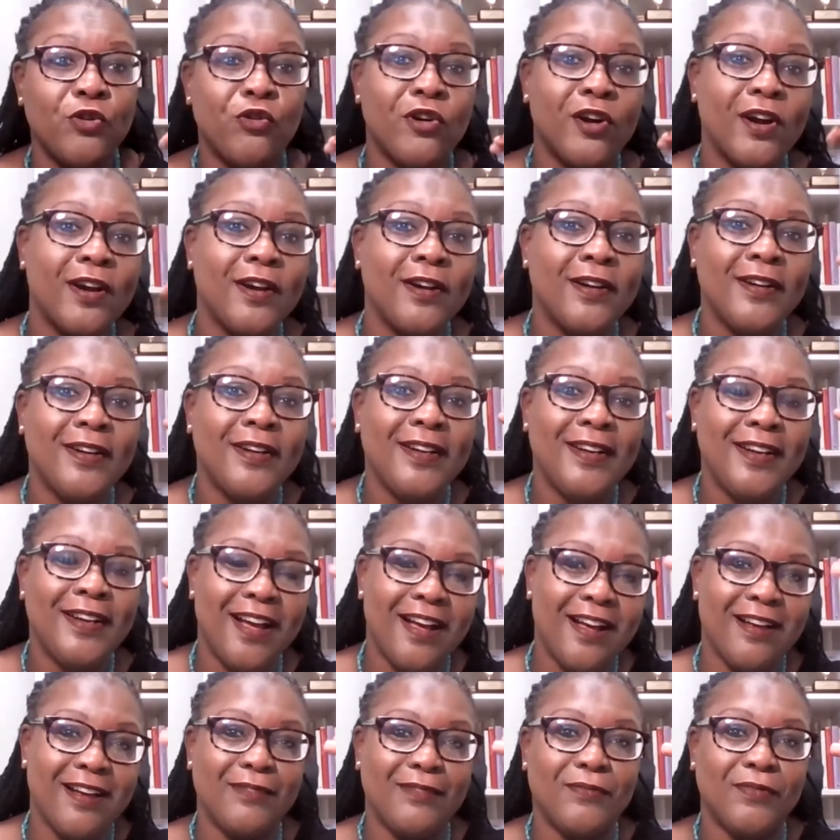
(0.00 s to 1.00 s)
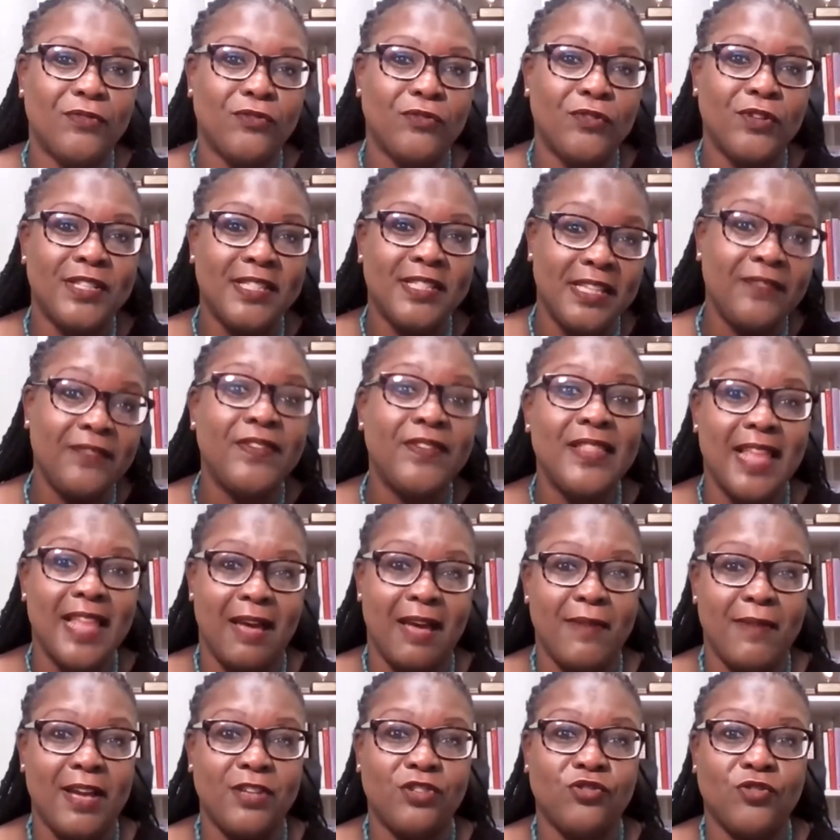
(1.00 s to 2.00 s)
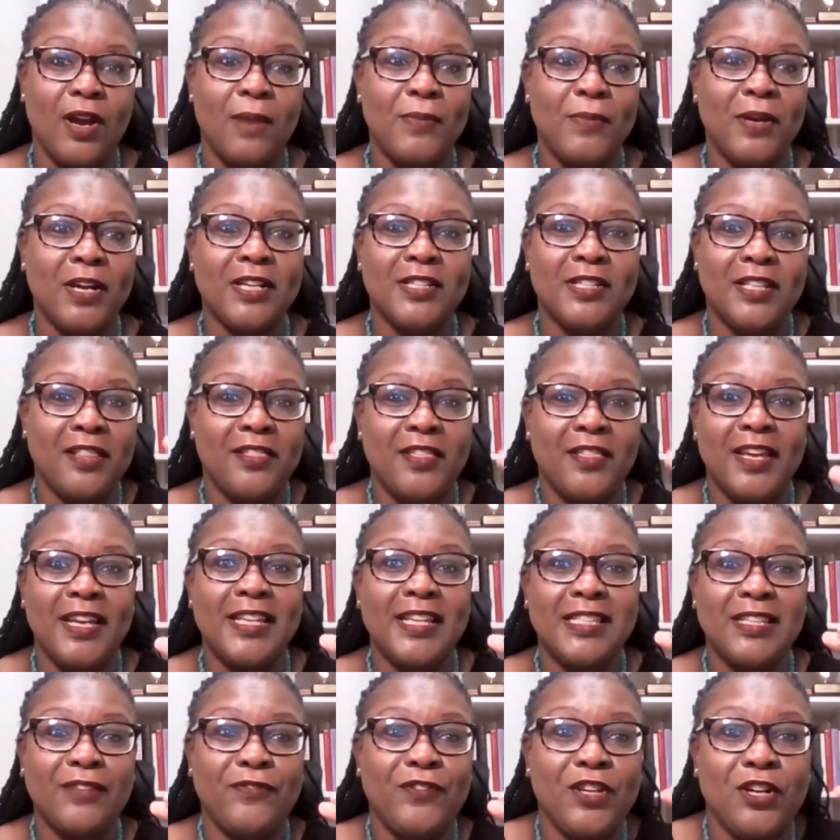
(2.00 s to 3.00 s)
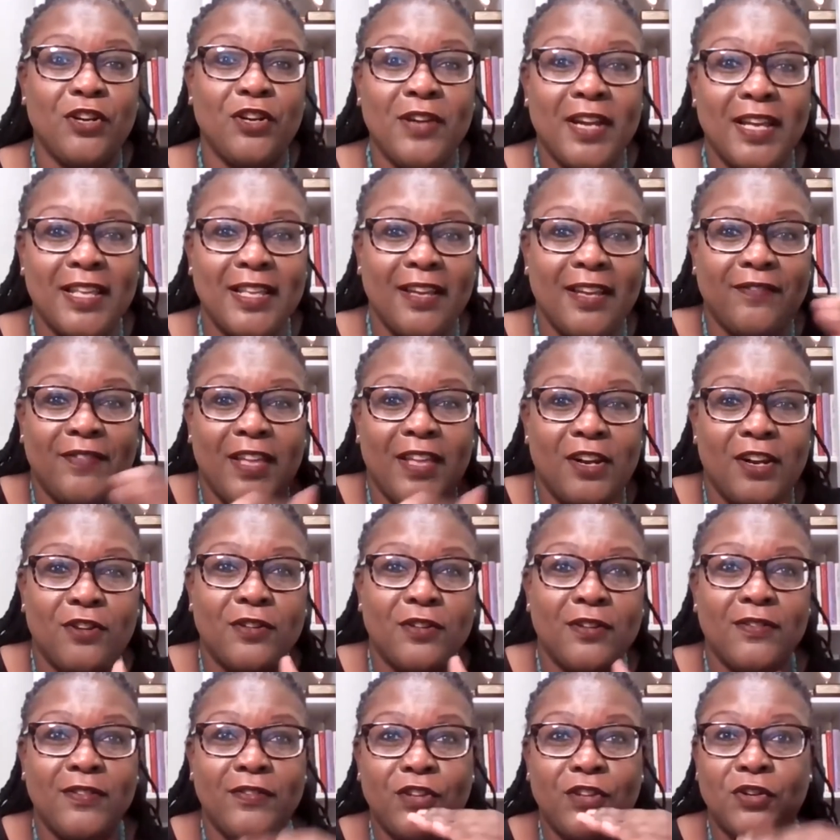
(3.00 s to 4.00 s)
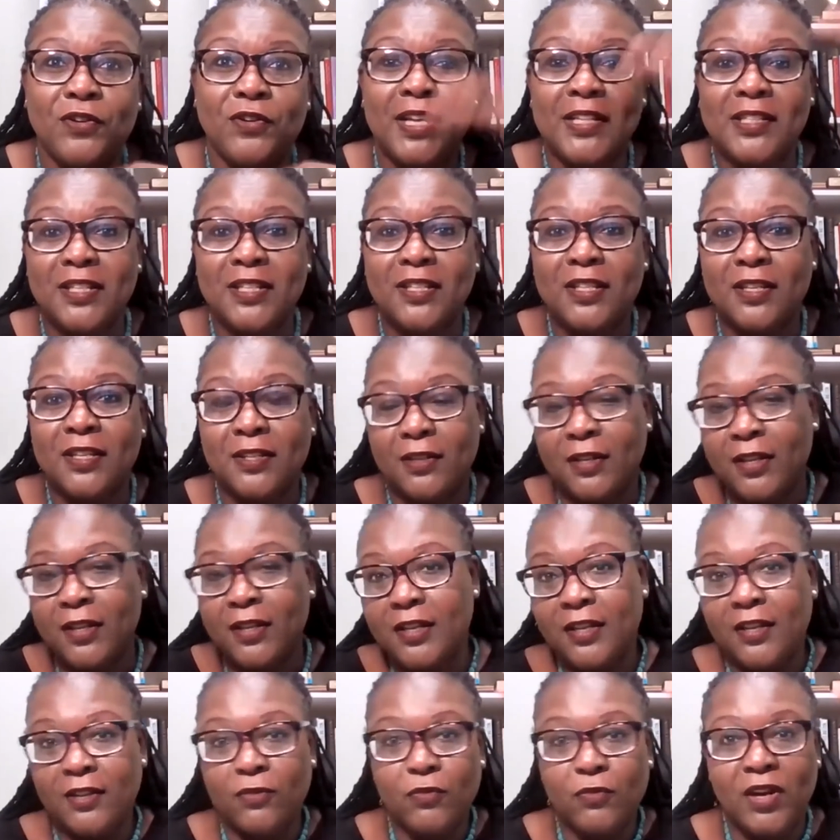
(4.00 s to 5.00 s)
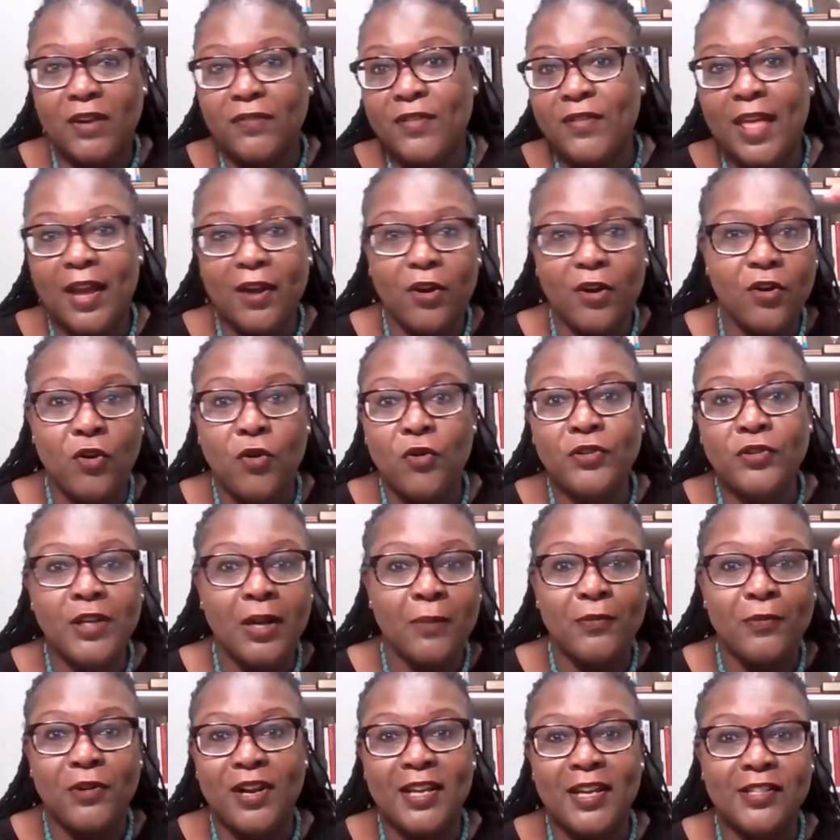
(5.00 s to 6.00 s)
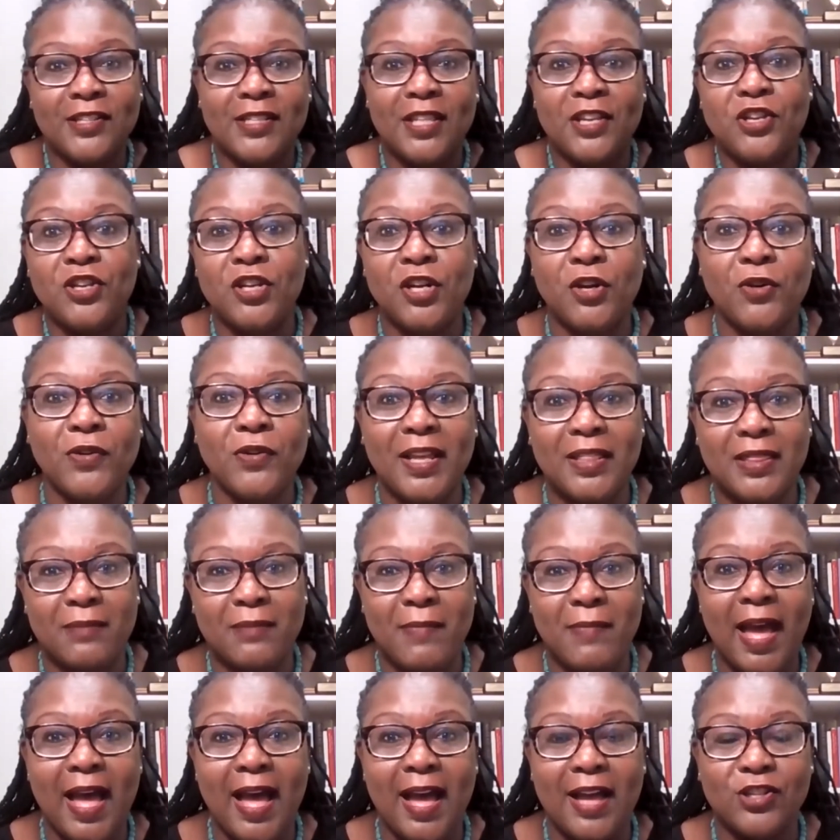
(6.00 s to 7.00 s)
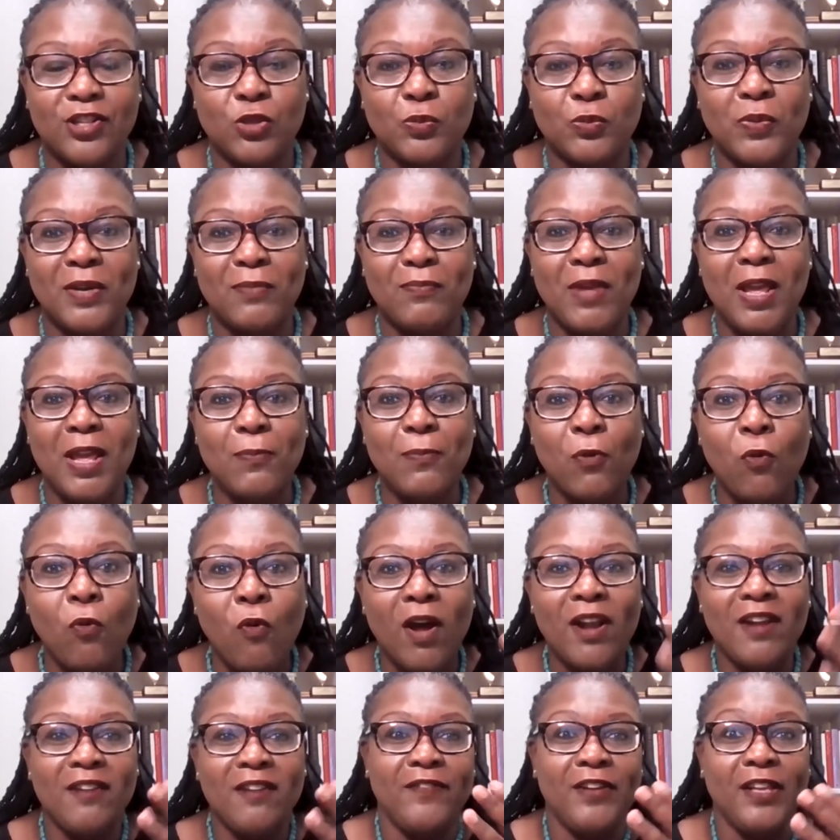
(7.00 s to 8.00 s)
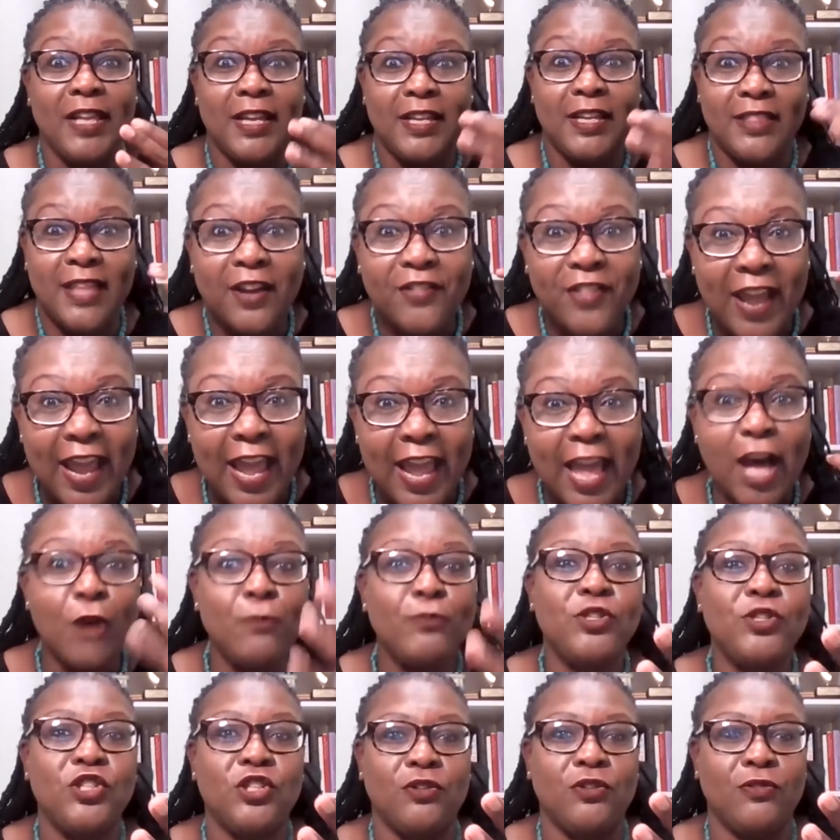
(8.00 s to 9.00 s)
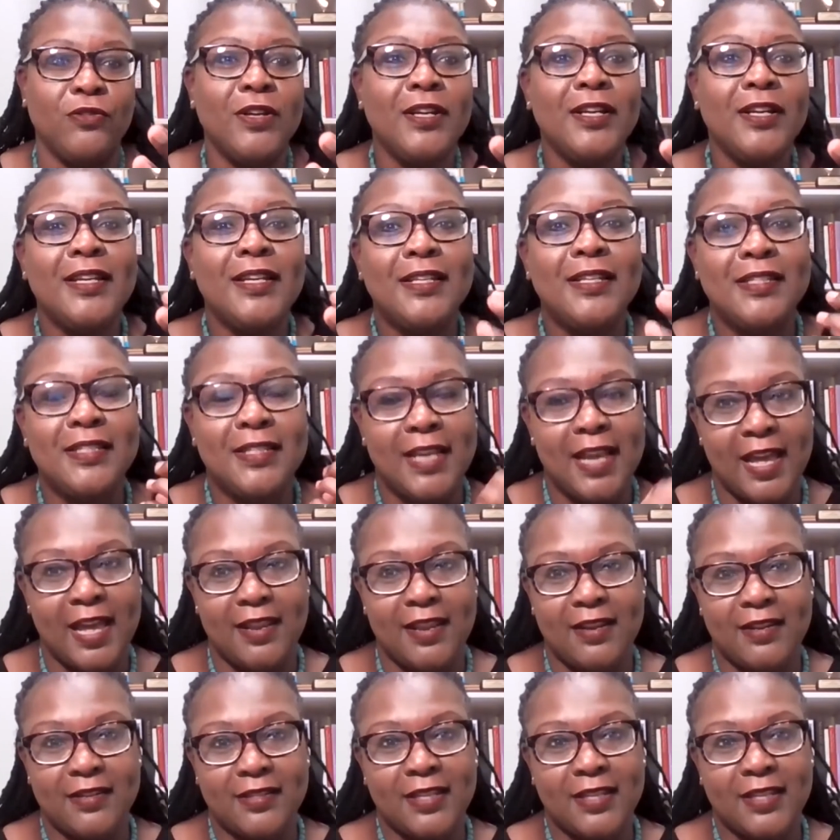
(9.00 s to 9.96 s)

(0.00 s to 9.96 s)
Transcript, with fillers: your um, receiving that match right because the thing is if you don't get if they don't if you don't get to the whatever that goal number is, then you don't get the match. But people want to feel like that they helped you. To There's